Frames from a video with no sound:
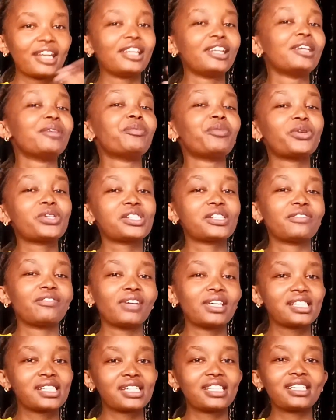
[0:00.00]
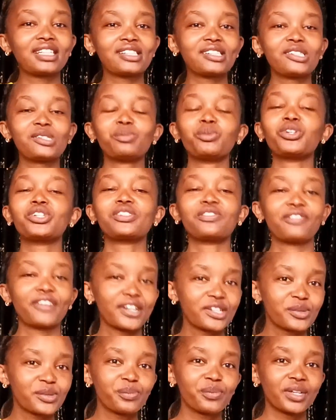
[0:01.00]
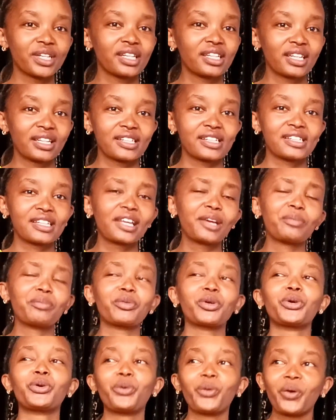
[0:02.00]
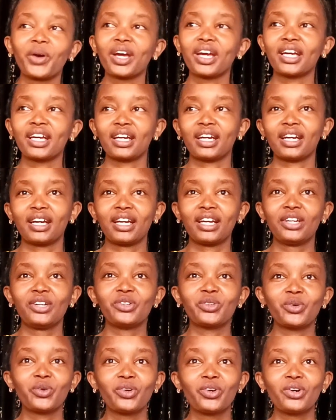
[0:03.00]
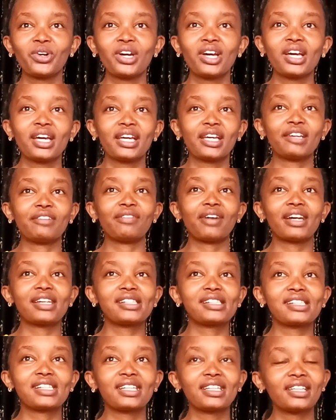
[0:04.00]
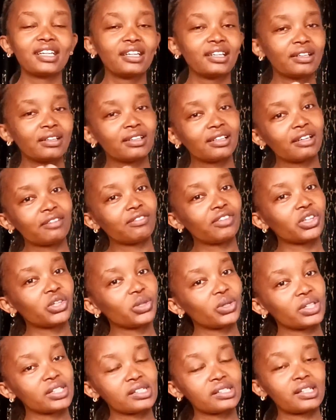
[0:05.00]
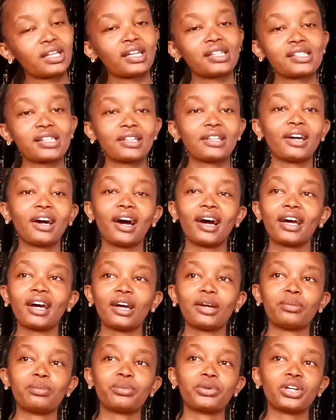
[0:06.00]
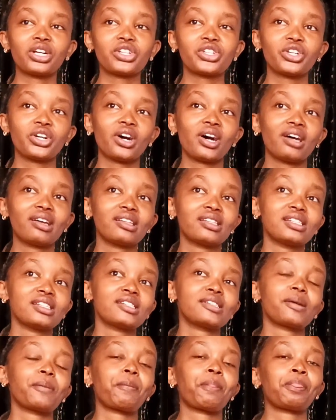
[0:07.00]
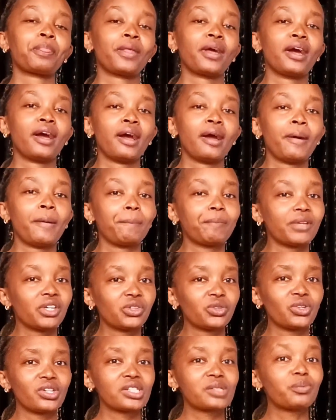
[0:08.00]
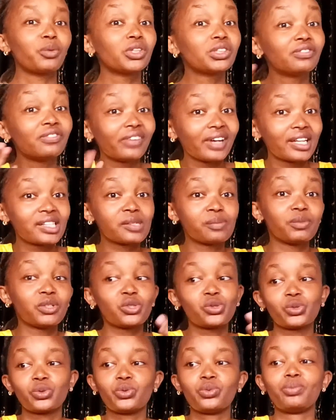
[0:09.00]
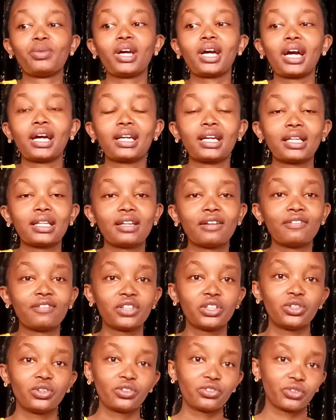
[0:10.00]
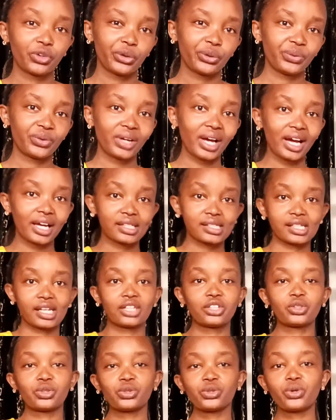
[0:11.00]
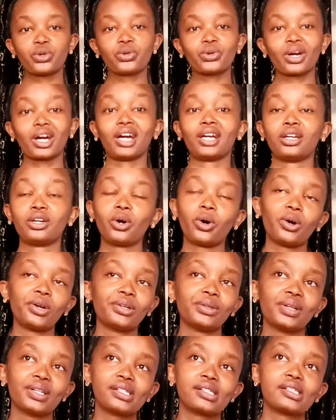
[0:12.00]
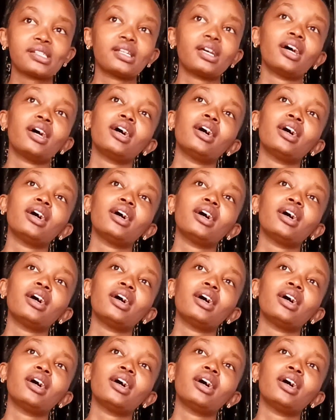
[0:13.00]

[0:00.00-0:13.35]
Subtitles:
ni motivating, just motivate me, keep me going. You know, if I see the video is getting higher impressions, you know, it motivates me to make another video for you guys. And you know, you can always